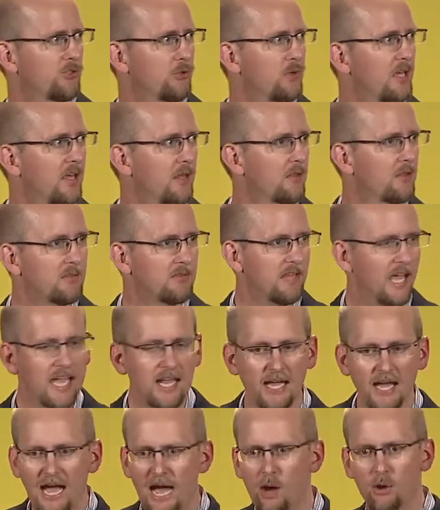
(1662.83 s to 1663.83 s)
you get
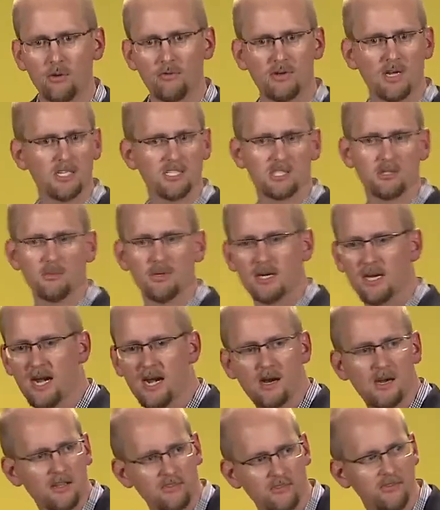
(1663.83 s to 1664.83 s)
data out of customer
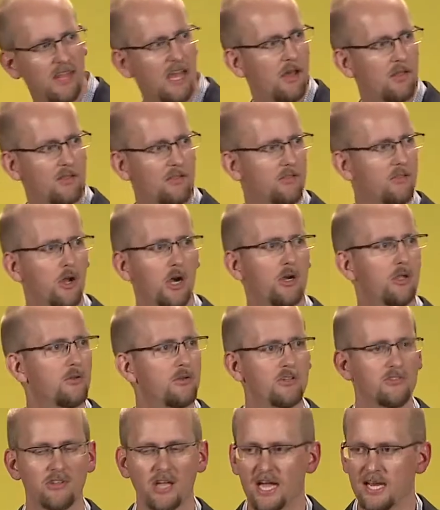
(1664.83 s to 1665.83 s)
care? Are you
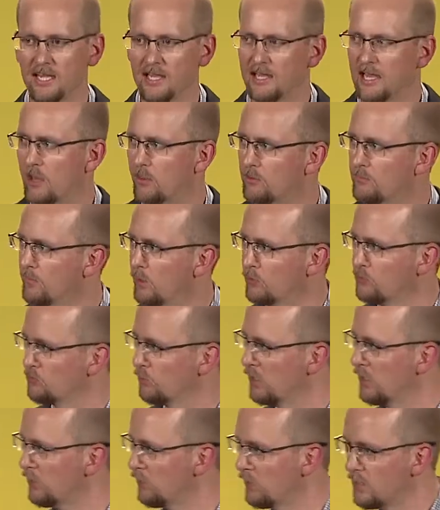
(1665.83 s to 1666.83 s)
designing how the phones
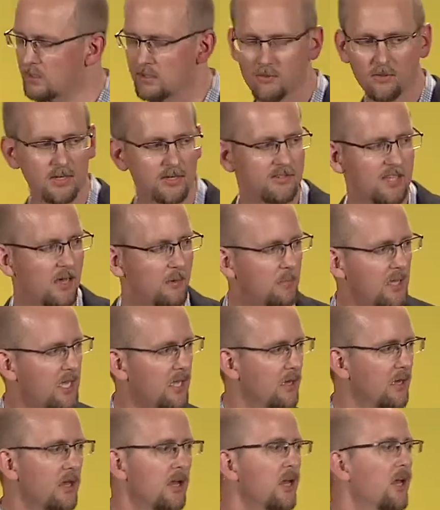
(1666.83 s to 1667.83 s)
work? What does that
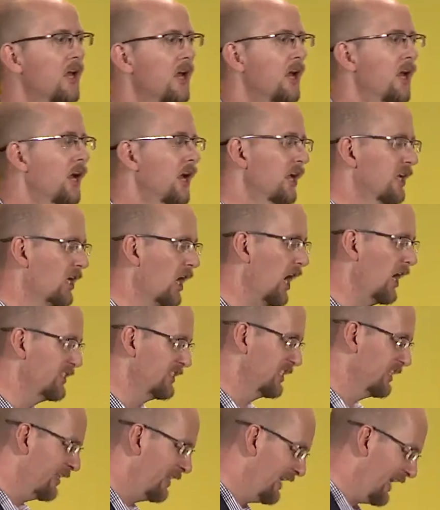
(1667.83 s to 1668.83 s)
mean?
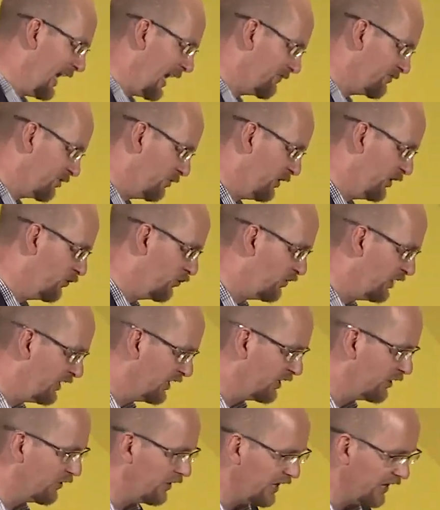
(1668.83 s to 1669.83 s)
Constantly have to be
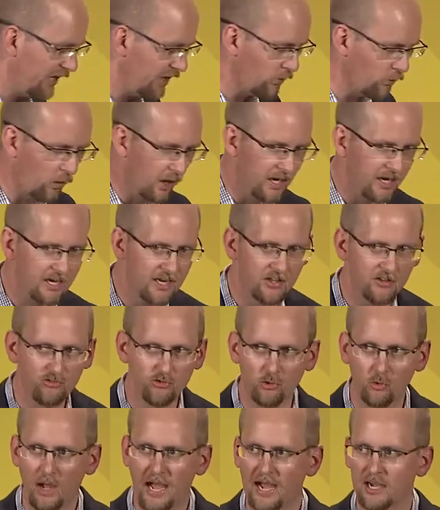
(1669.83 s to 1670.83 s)
reiterating what it is
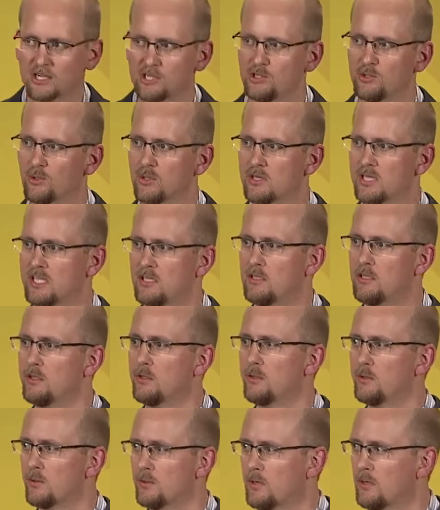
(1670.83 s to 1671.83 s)
you actually
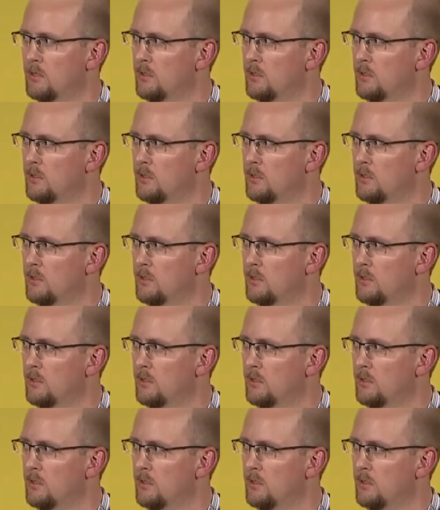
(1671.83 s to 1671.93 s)
do.